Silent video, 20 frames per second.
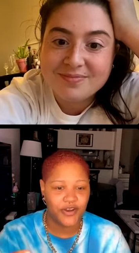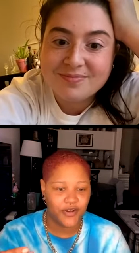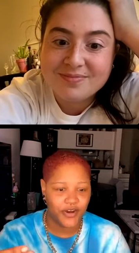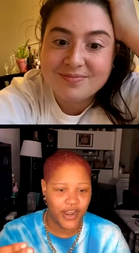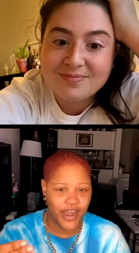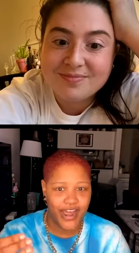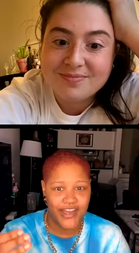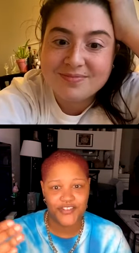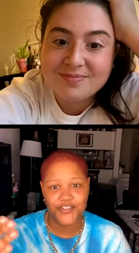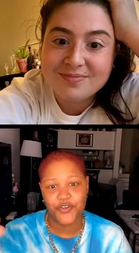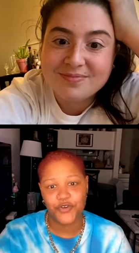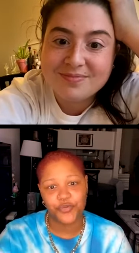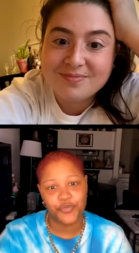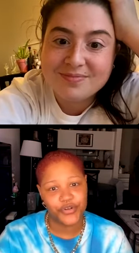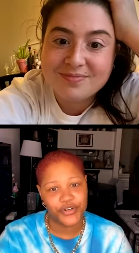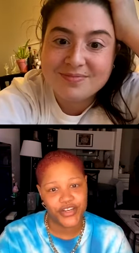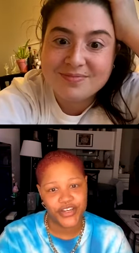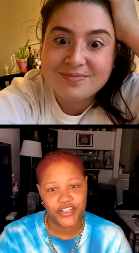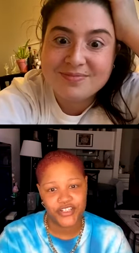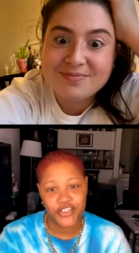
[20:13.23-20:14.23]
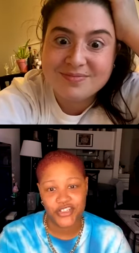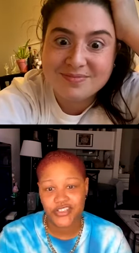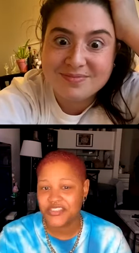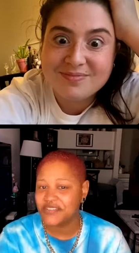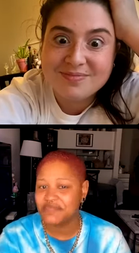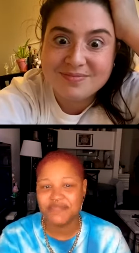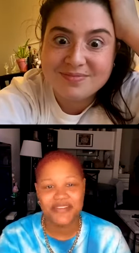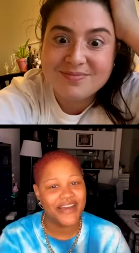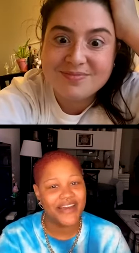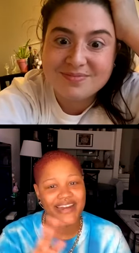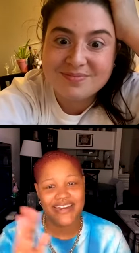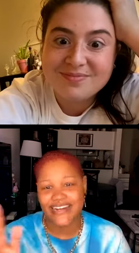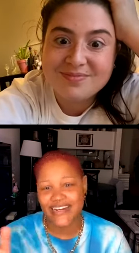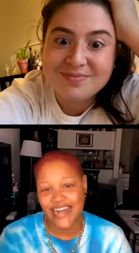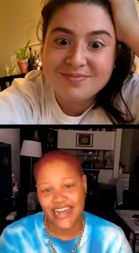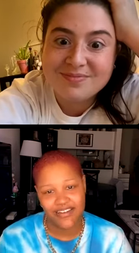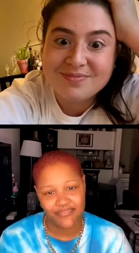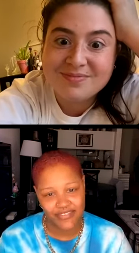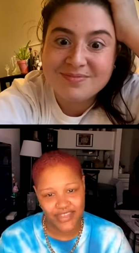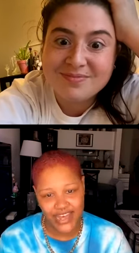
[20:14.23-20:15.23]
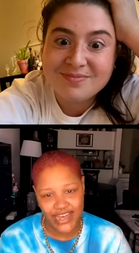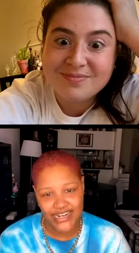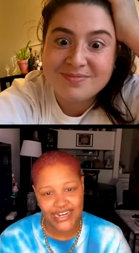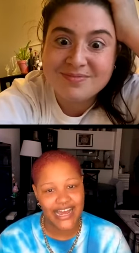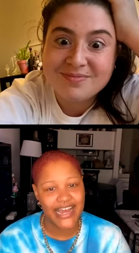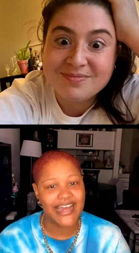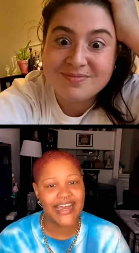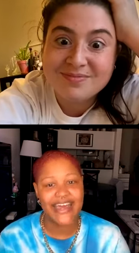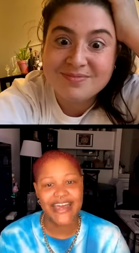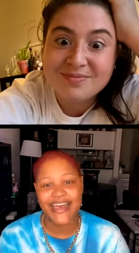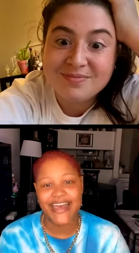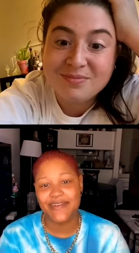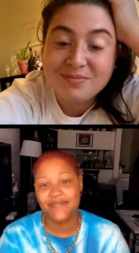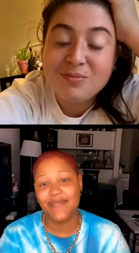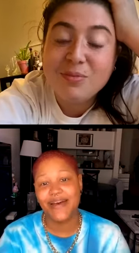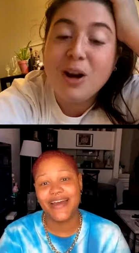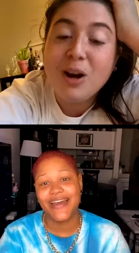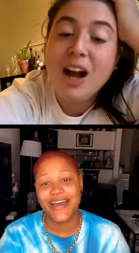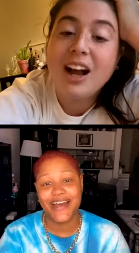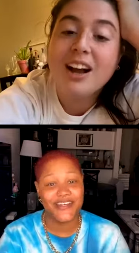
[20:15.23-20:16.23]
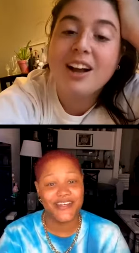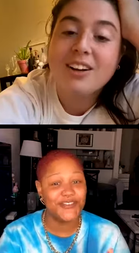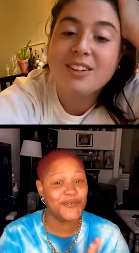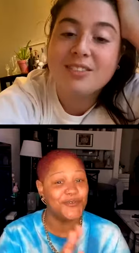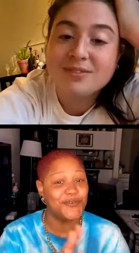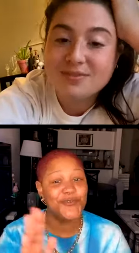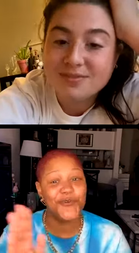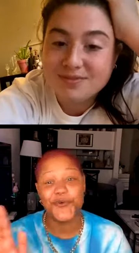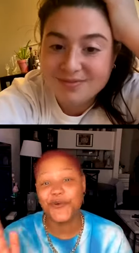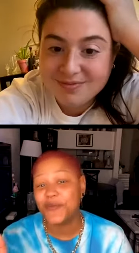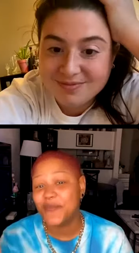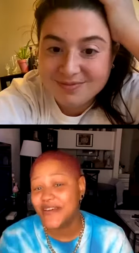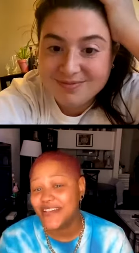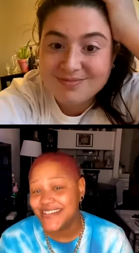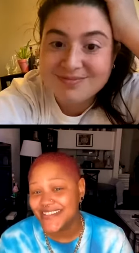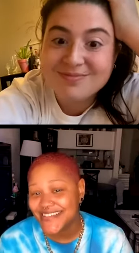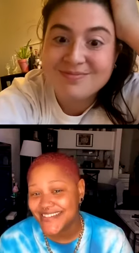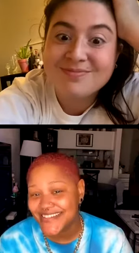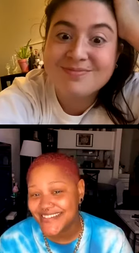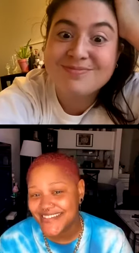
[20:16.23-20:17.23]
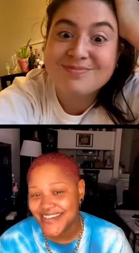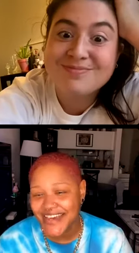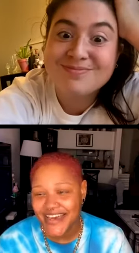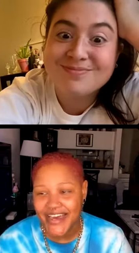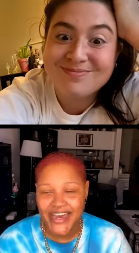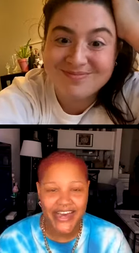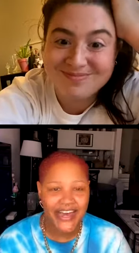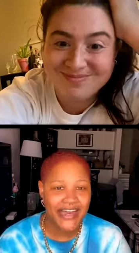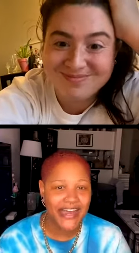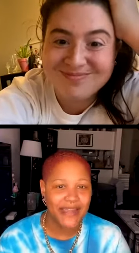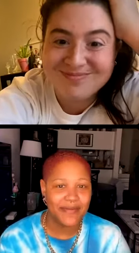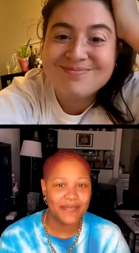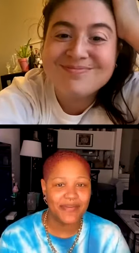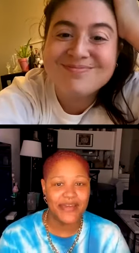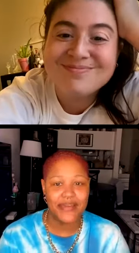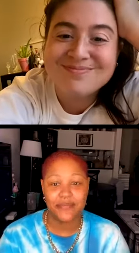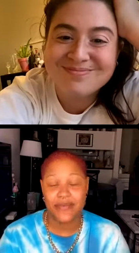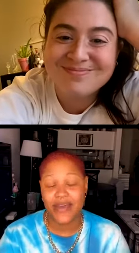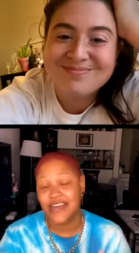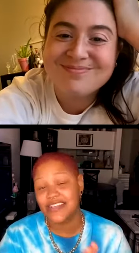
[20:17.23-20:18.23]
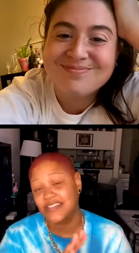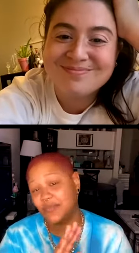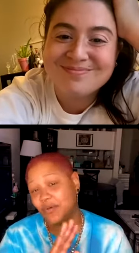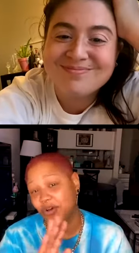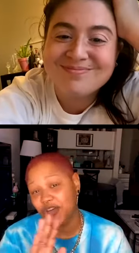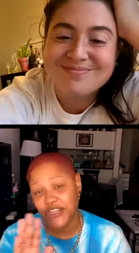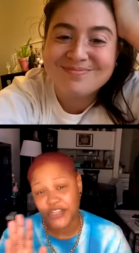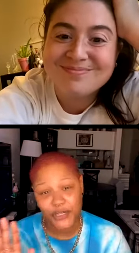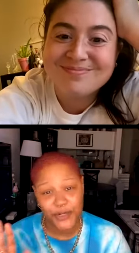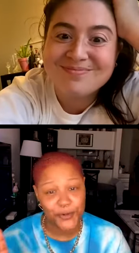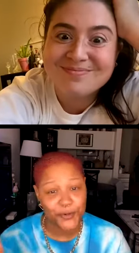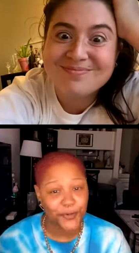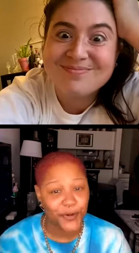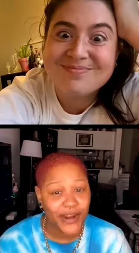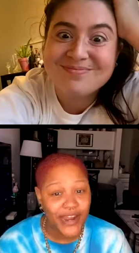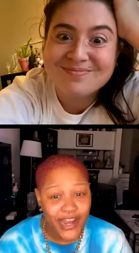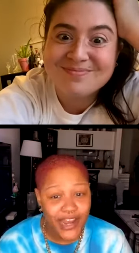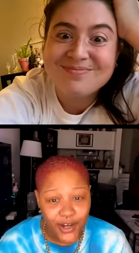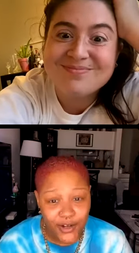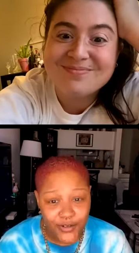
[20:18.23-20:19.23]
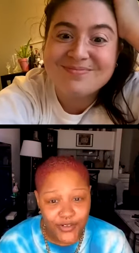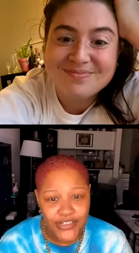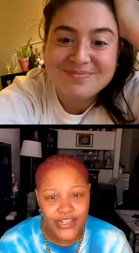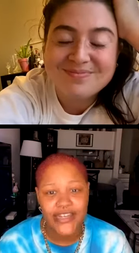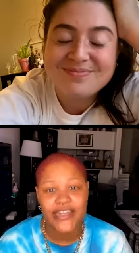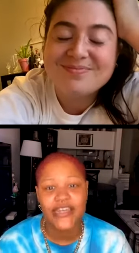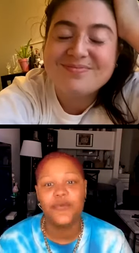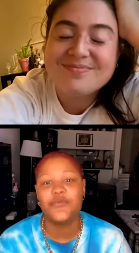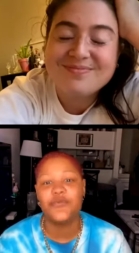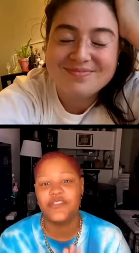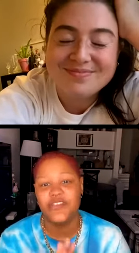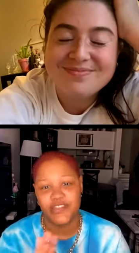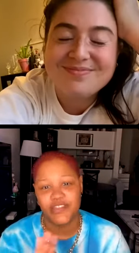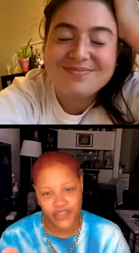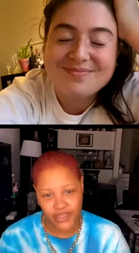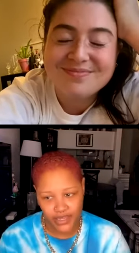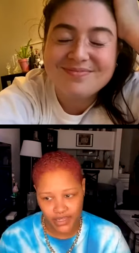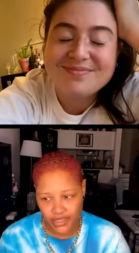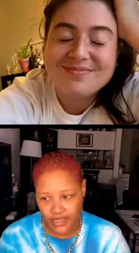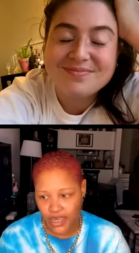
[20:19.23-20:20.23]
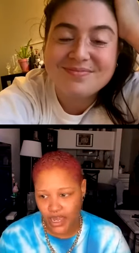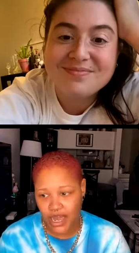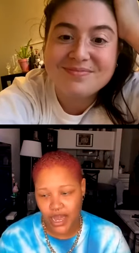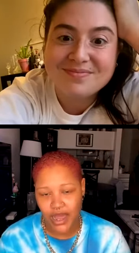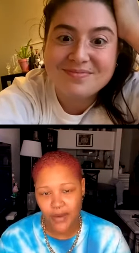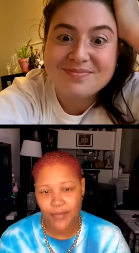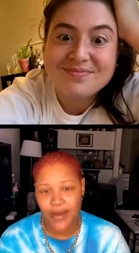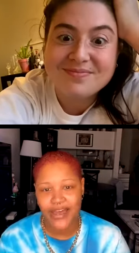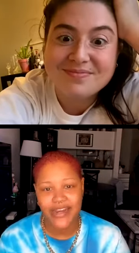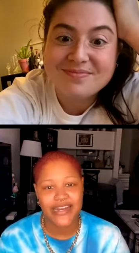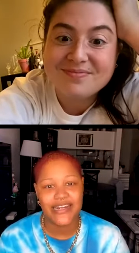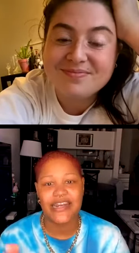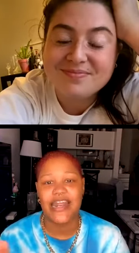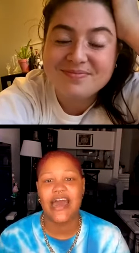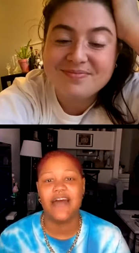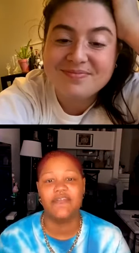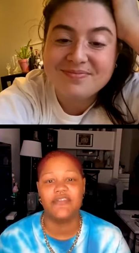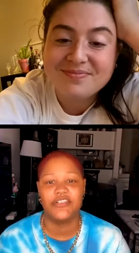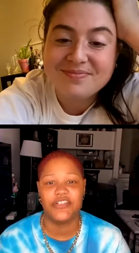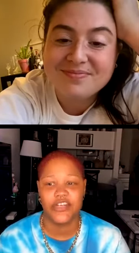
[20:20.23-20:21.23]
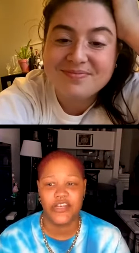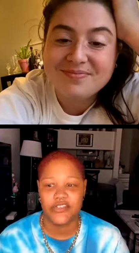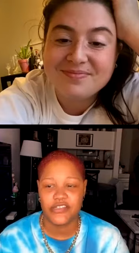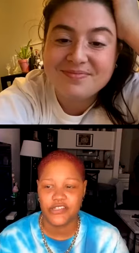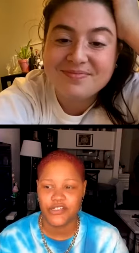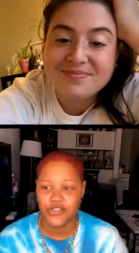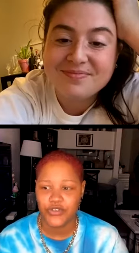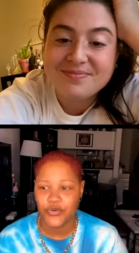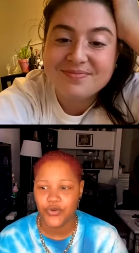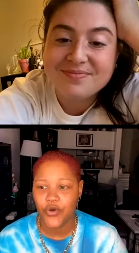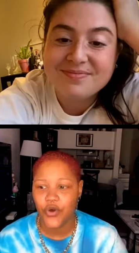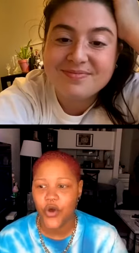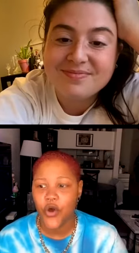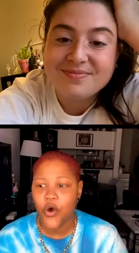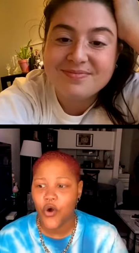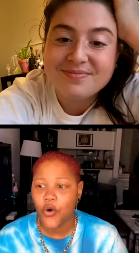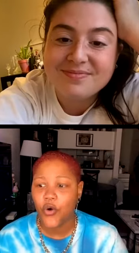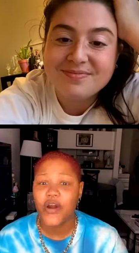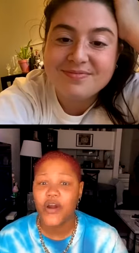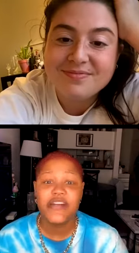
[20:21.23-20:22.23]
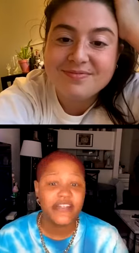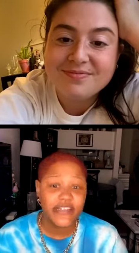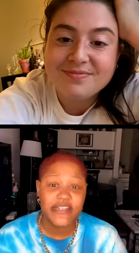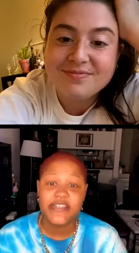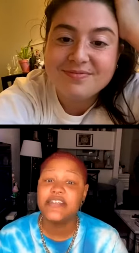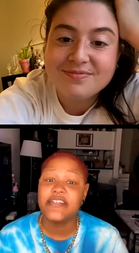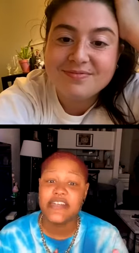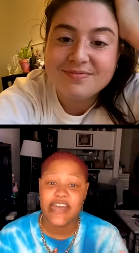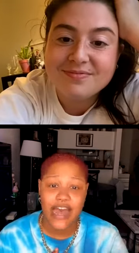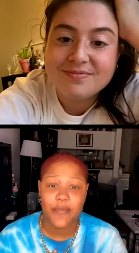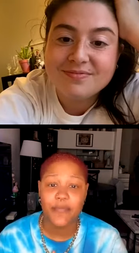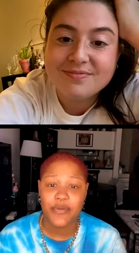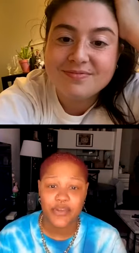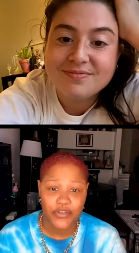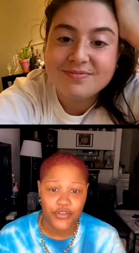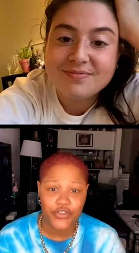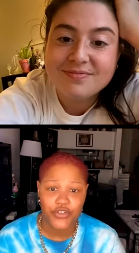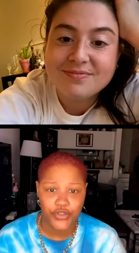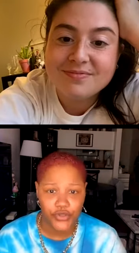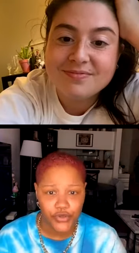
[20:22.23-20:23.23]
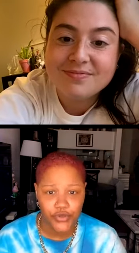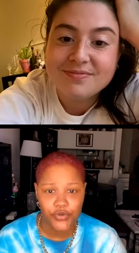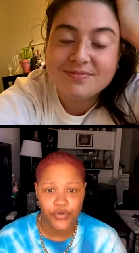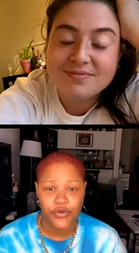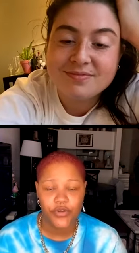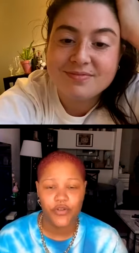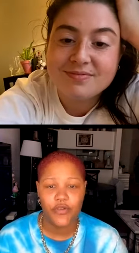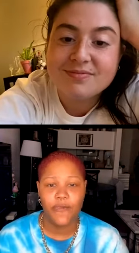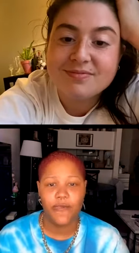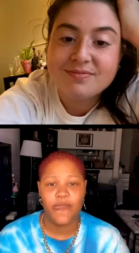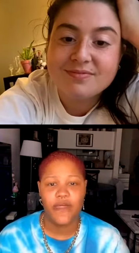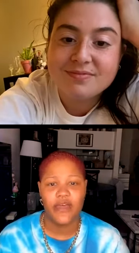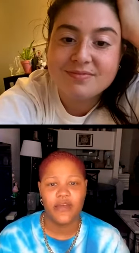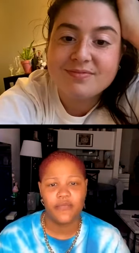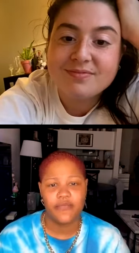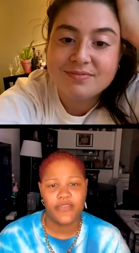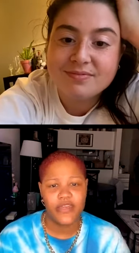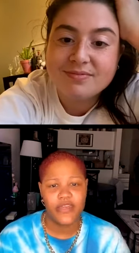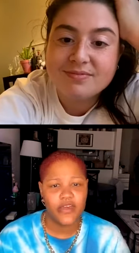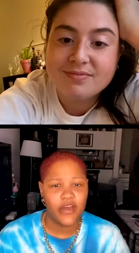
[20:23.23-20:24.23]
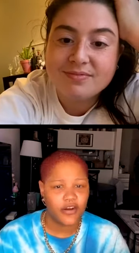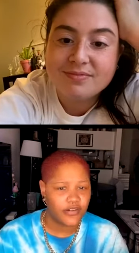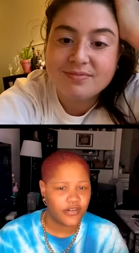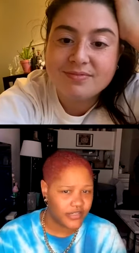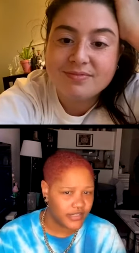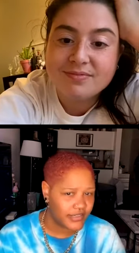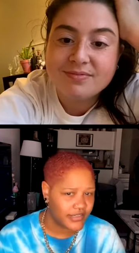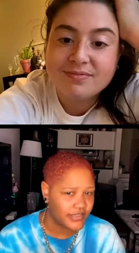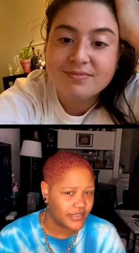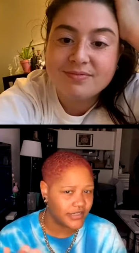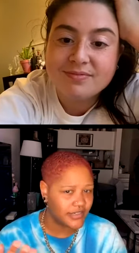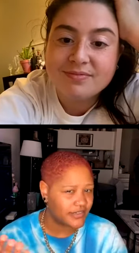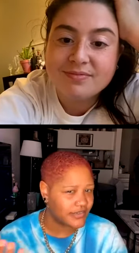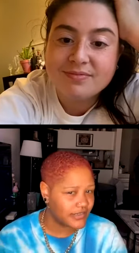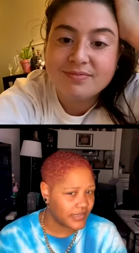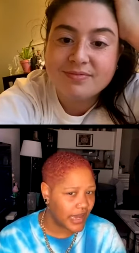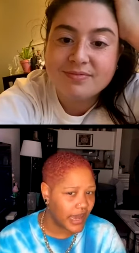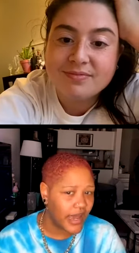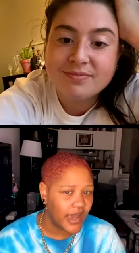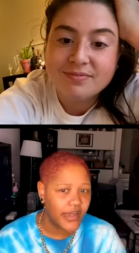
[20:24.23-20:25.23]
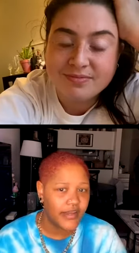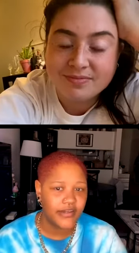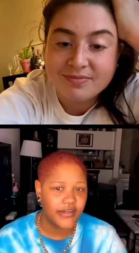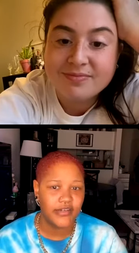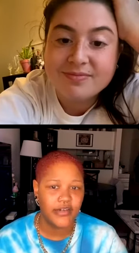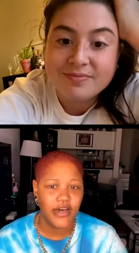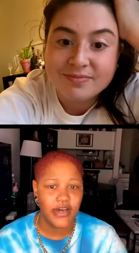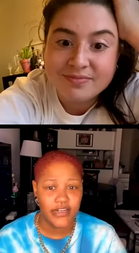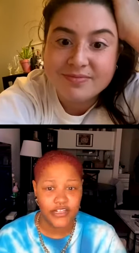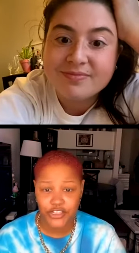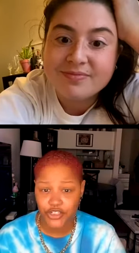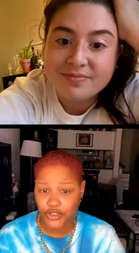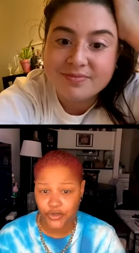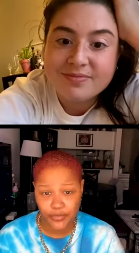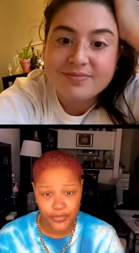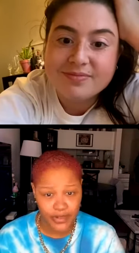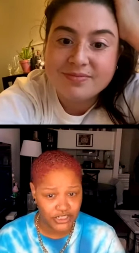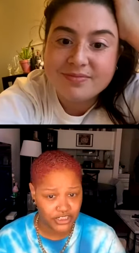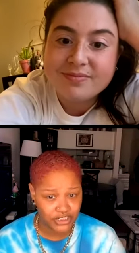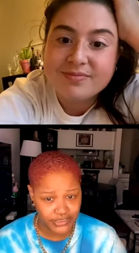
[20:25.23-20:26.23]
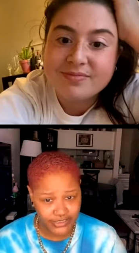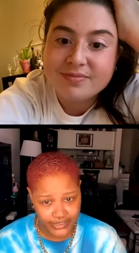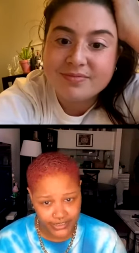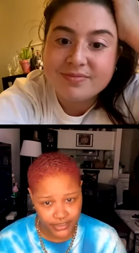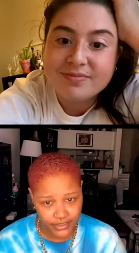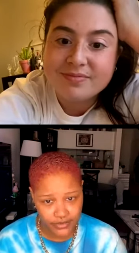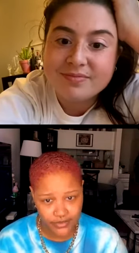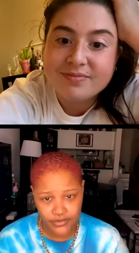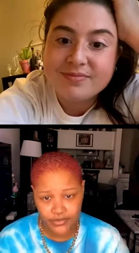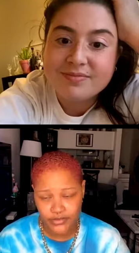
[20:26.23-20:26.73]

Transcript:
Speaker 1: high school productions, I didn't have that. I had my wow. high school. I played basketball year round. Like it was the thing. Um, I didn't have a chance to, or I didn't tap into um, the artistic side until much later.